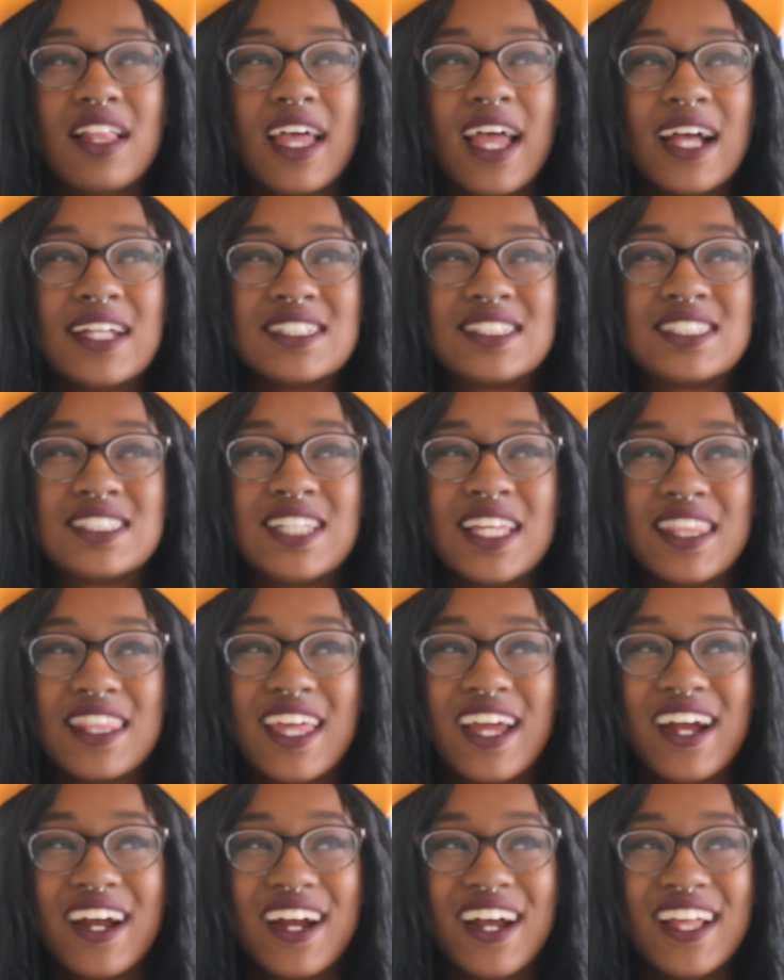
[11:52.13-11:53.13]
Like, I just sit
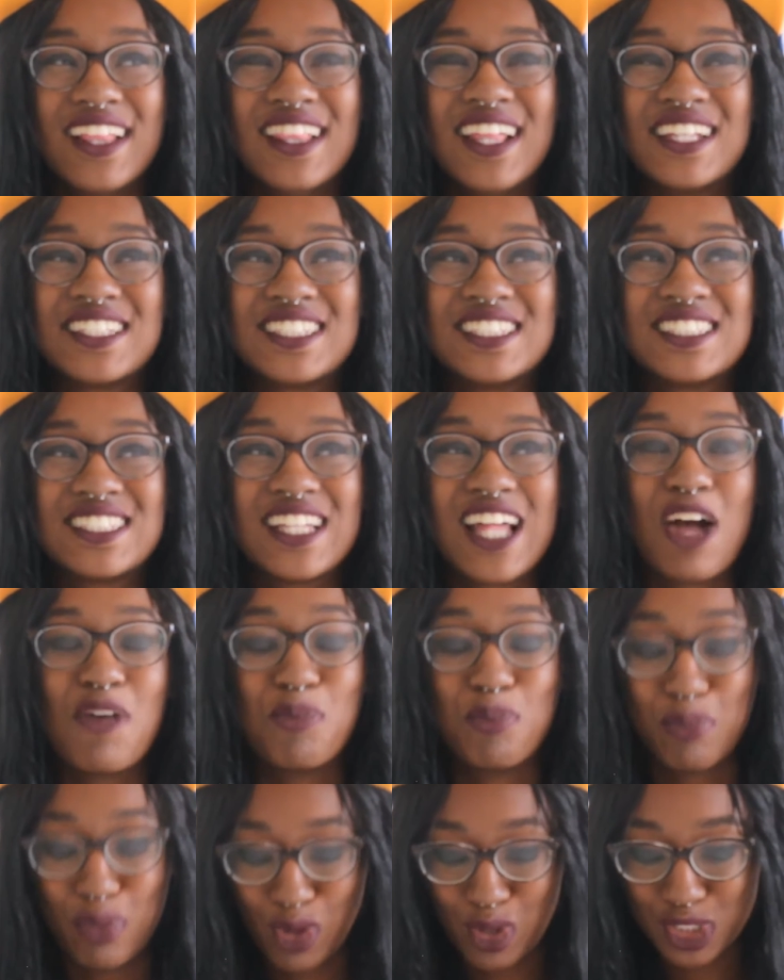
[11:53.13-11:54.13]
there and listen to
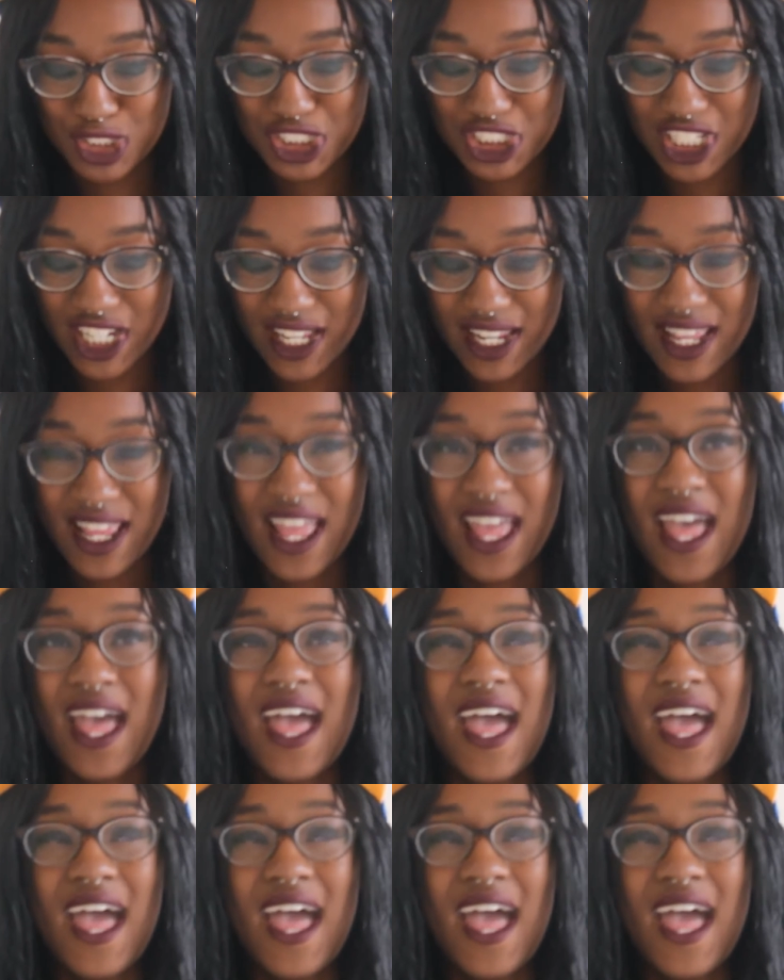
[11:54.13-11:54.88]
that bullshit.